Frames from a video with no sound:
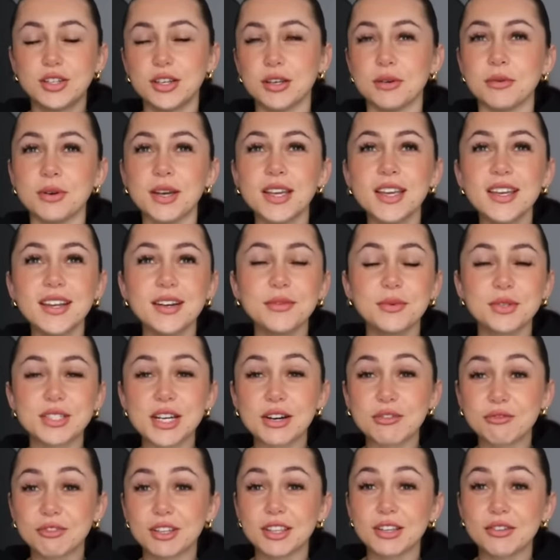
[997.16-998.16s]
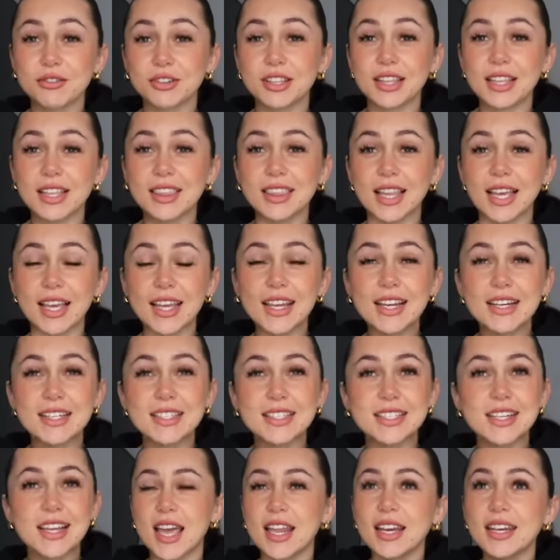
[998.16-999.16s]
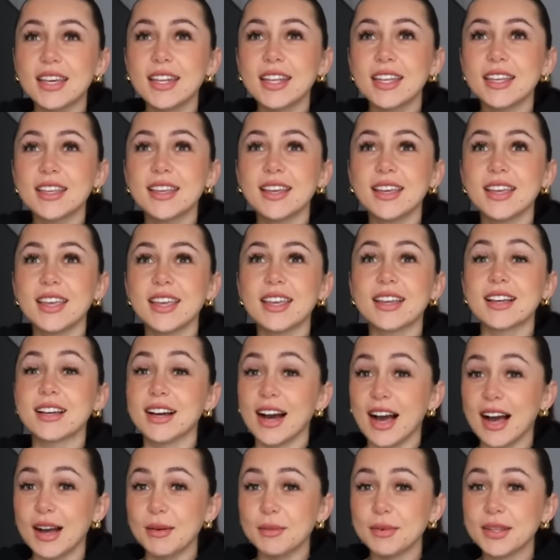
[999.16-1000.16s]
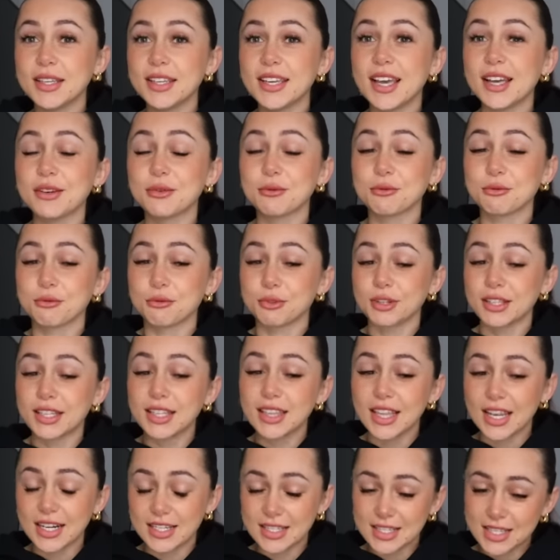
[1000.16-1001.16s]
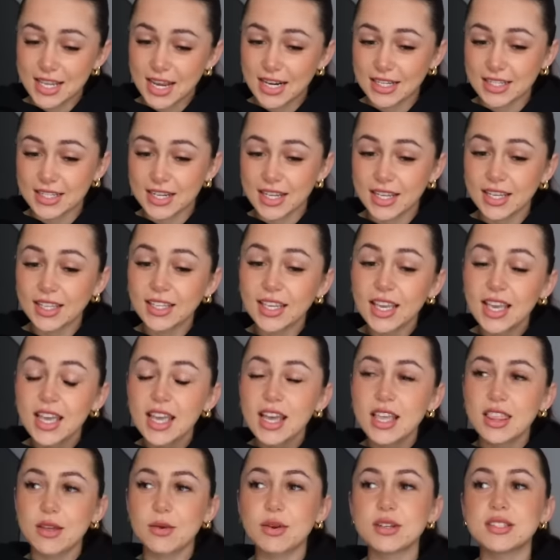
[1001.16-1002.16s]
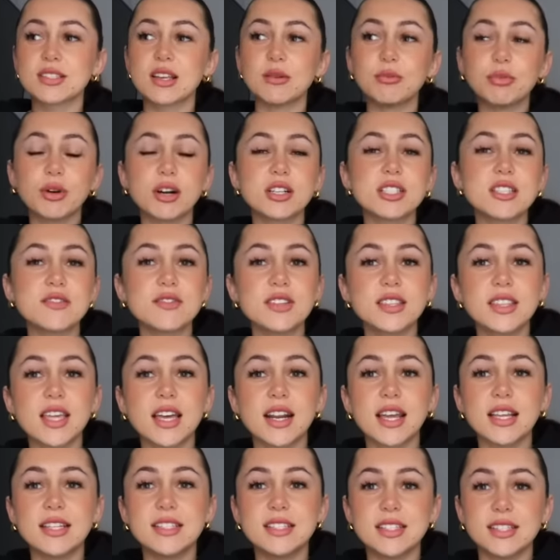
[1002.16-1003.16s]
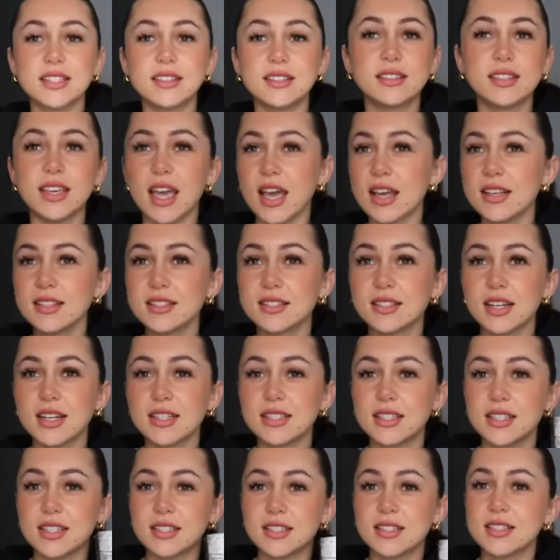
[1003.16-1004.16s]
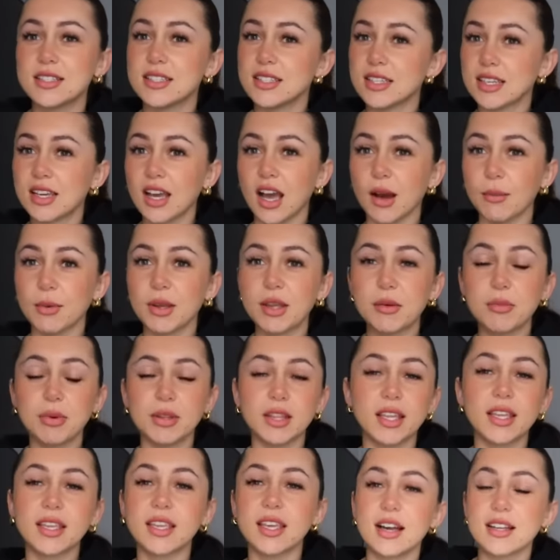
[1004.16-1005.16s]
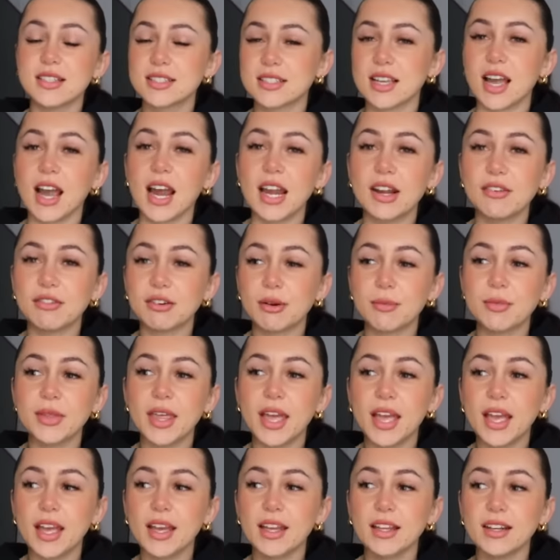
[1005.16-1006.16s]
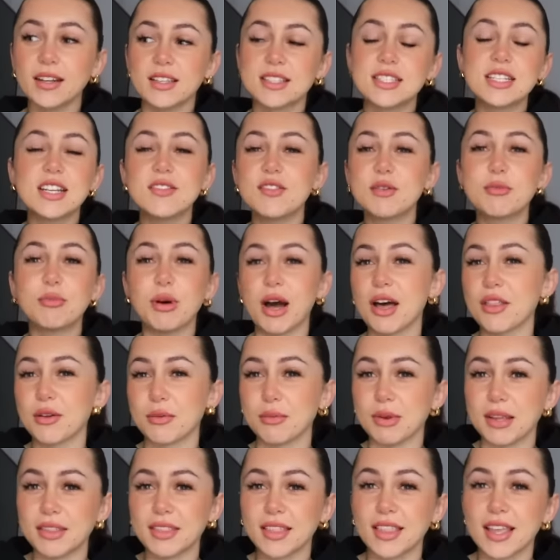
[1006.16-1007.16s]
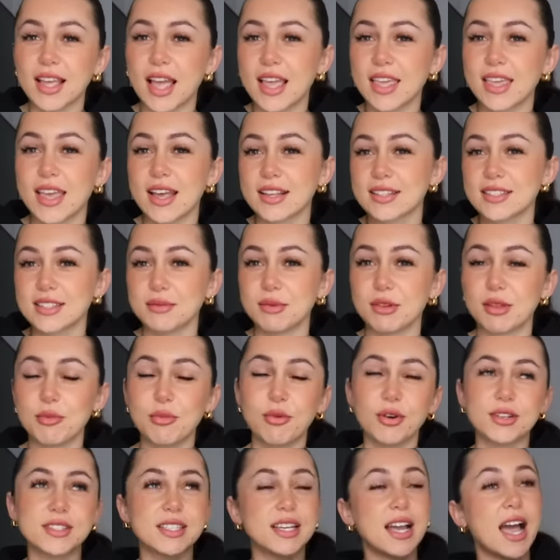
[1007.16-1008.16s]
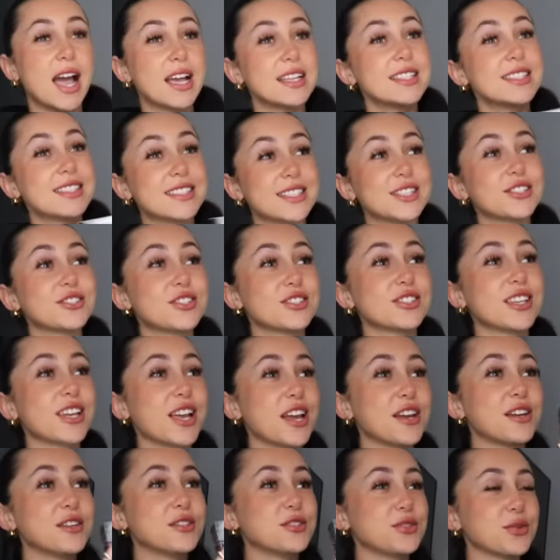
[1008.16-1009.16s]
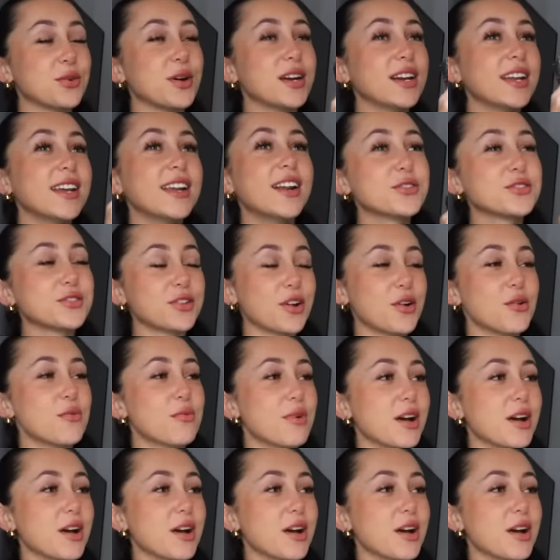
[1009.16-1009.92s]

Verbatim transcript: to it, which I really, really liked. Ending, it got me. I really liked the ending. There were some parts of it that I did guess and I did see coming, but like aside from that, it didn't even bother me. Like I guessed some of the points. Like I still just like, I enjoyed it so